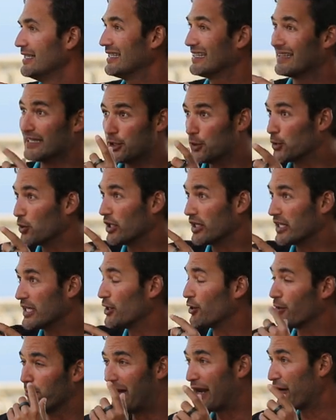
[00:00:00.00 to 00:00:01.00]

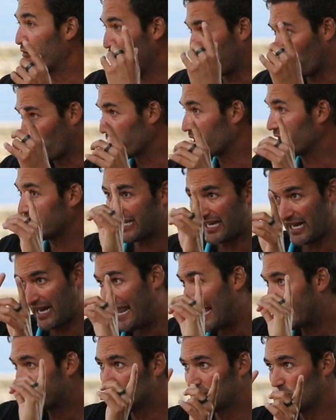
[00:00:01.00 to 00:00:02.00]
literally or metaphorically
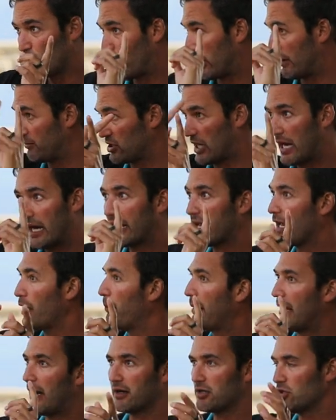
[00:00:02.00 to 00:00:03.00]
connected to what I'm talking
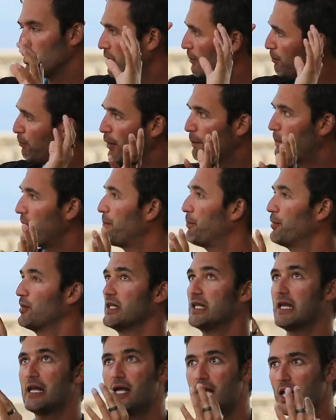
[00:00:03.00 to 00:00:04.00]
about, and you can put people
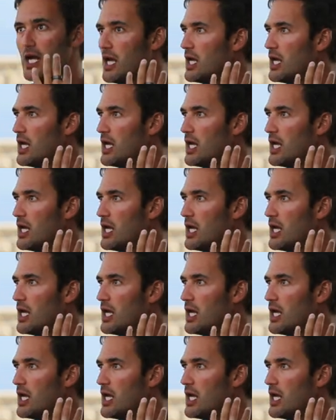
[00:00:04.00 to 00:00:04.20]
in